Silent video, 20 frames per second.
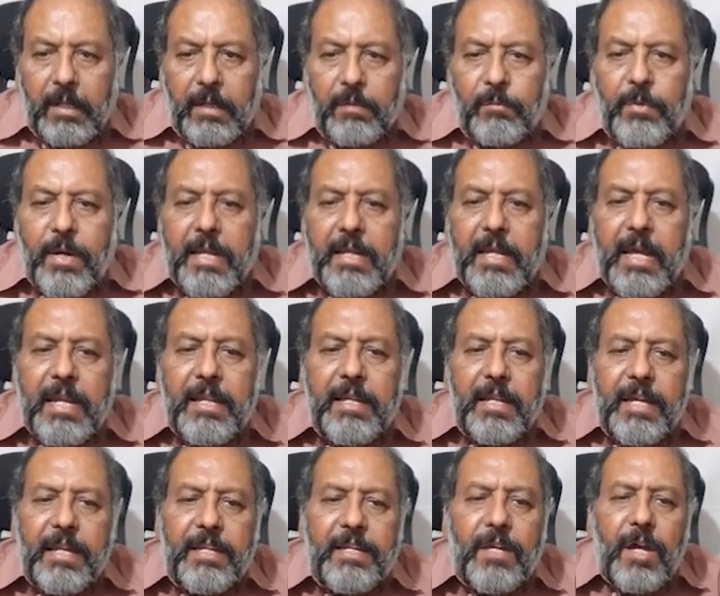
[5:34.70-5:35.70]
When an
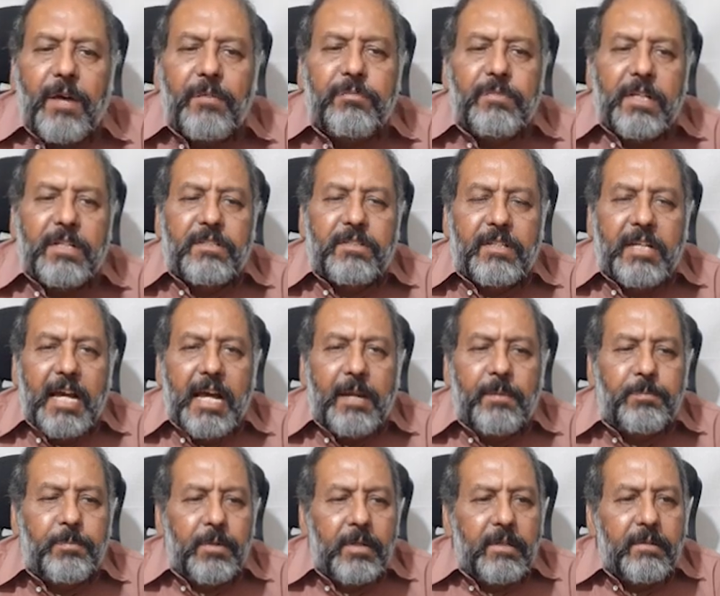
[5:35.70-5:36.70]
area of the scalp
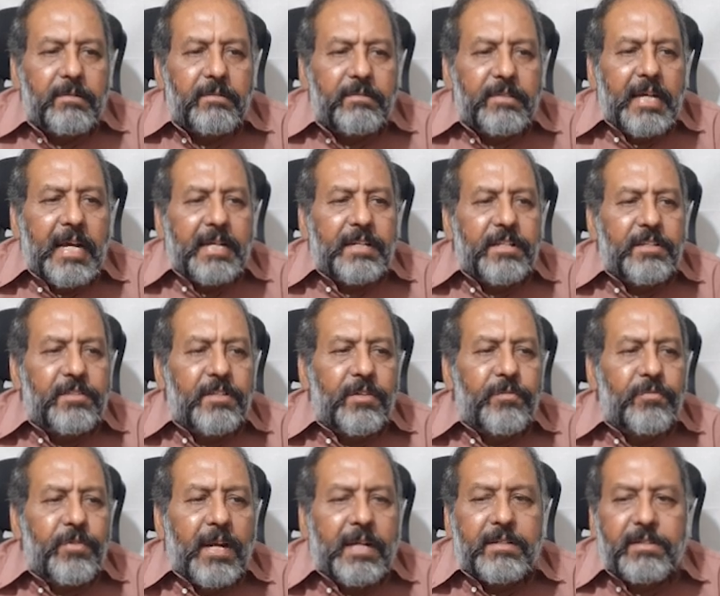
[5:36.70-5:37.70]
that is
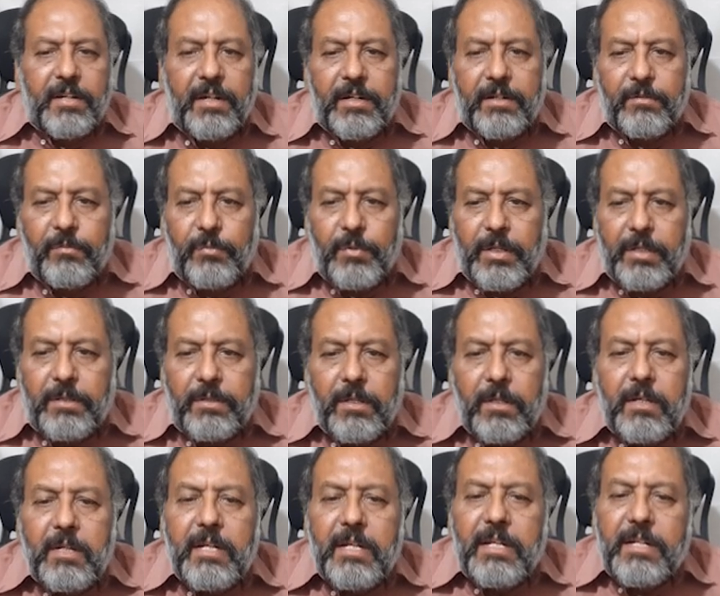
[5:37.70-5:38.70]
infected with
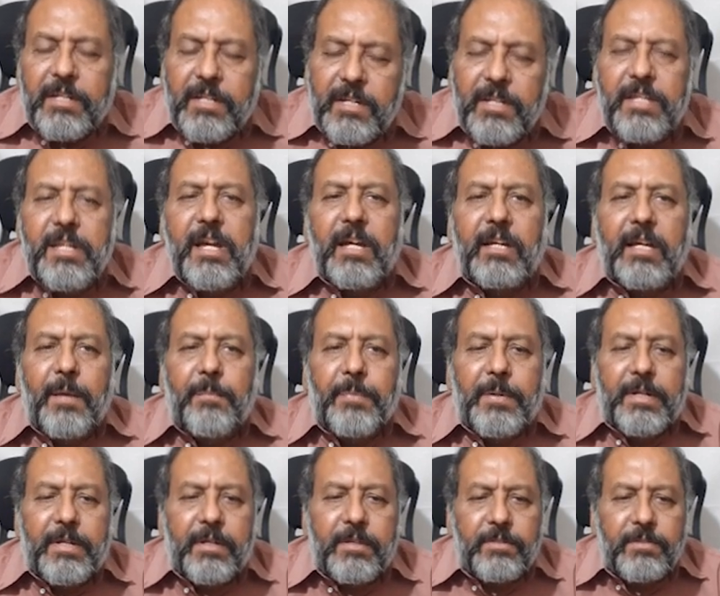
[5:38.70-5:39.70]
Tinea
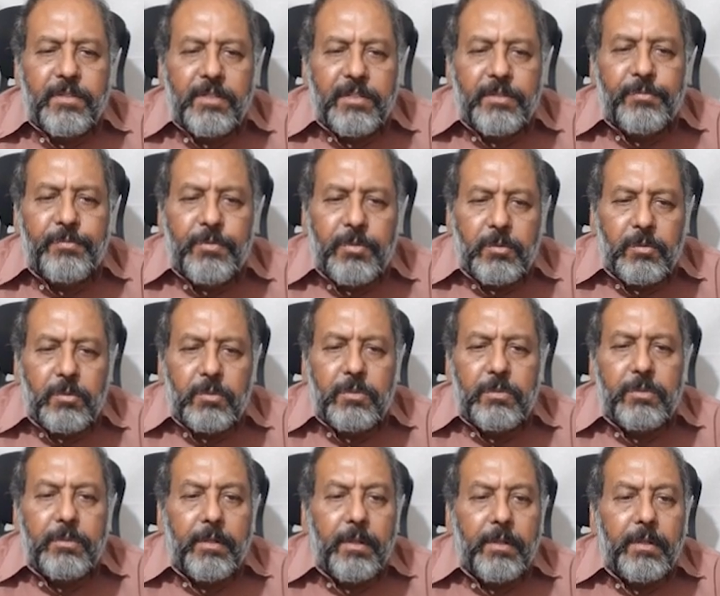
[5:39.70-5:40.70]
capitis is viewed,
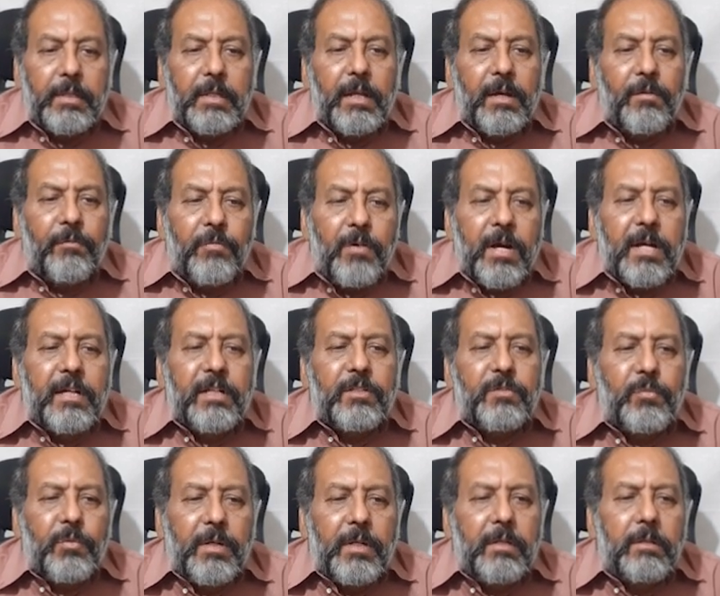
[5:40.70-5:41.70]
fungus
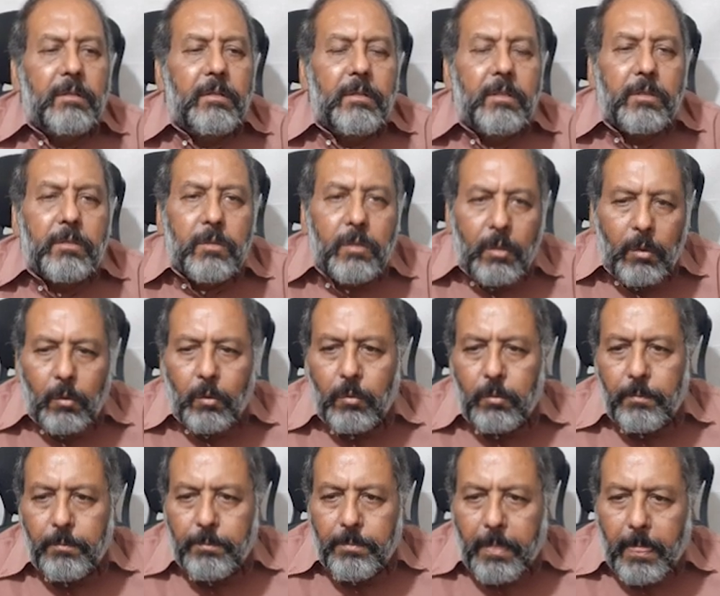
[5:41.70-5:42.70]
will glow.
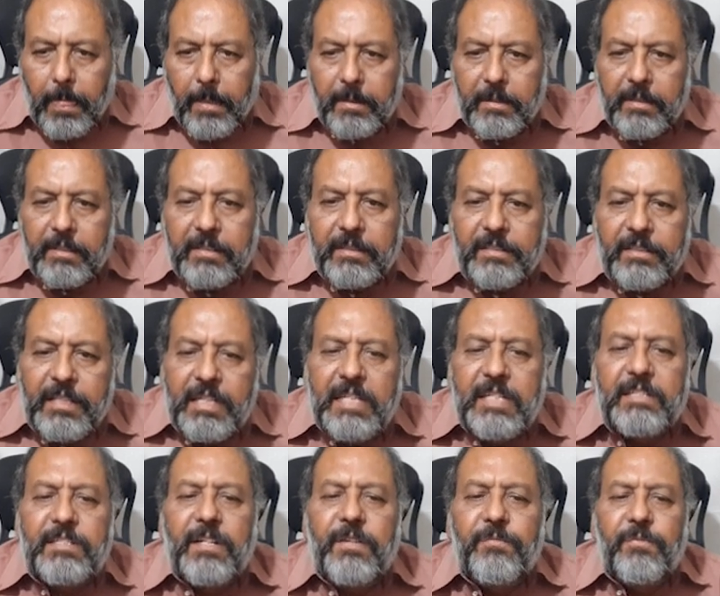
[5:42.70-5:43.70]

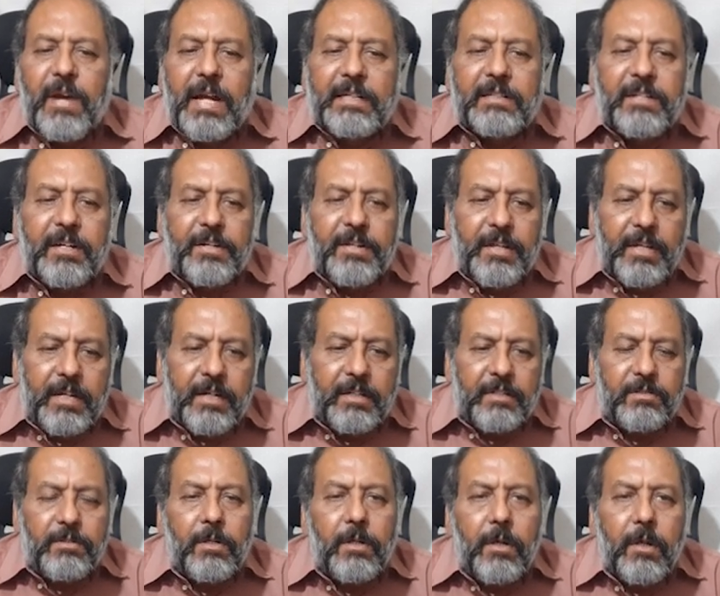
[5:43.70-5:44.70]
These infected
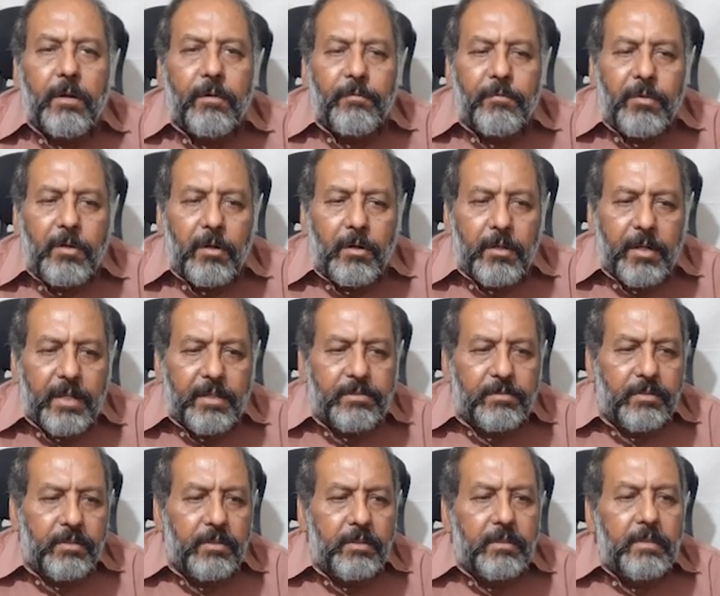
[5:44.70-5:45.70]
hairs
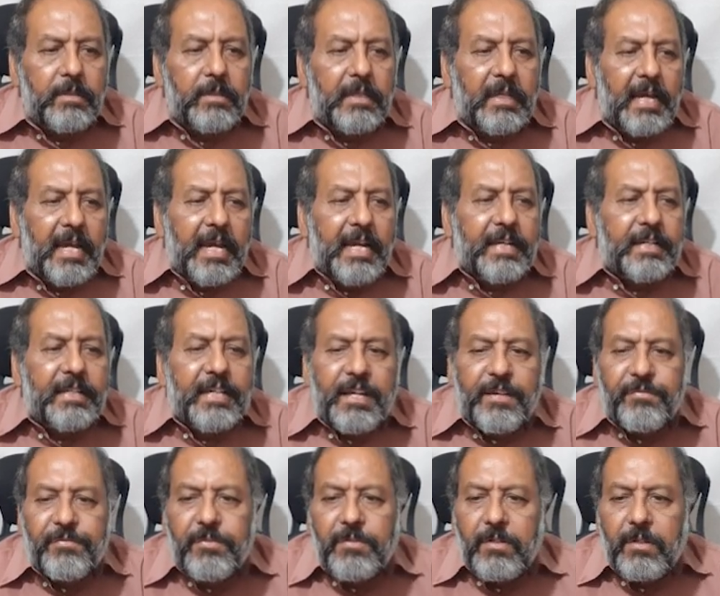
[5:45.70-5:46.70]
fluoresce and
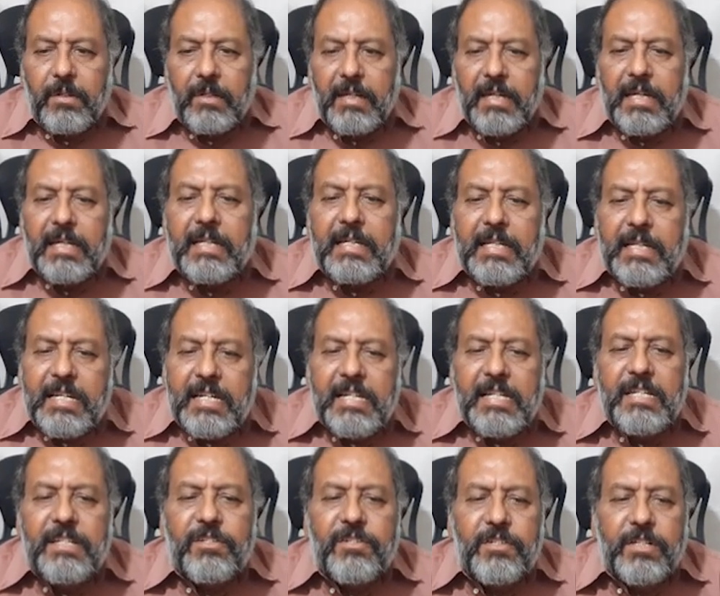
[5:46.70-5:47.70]
gives a
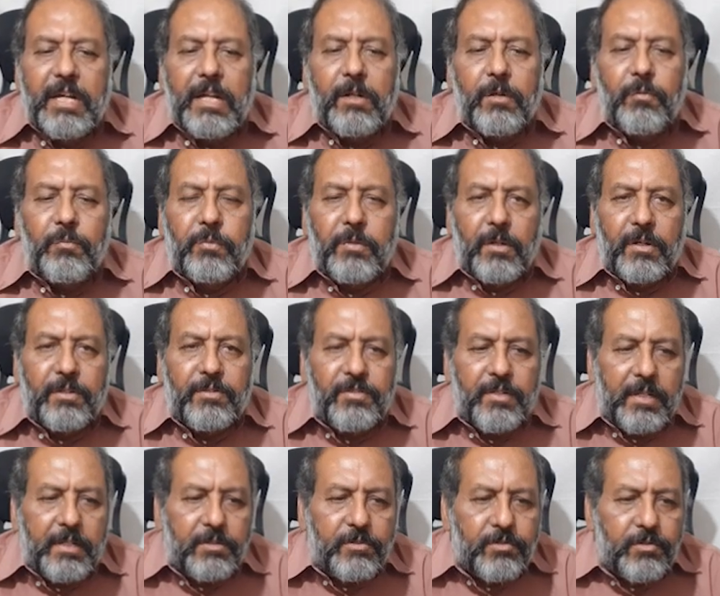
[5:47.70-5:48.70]
greenish yellow
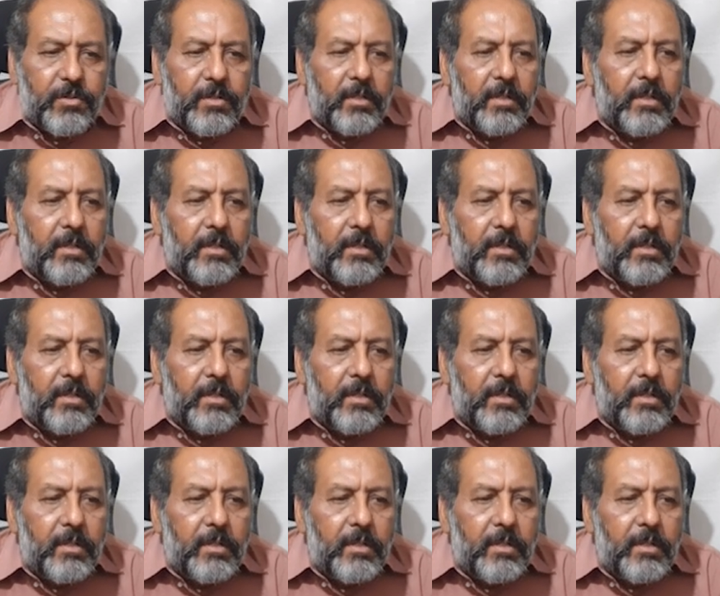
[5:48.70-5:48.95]
fluorescence,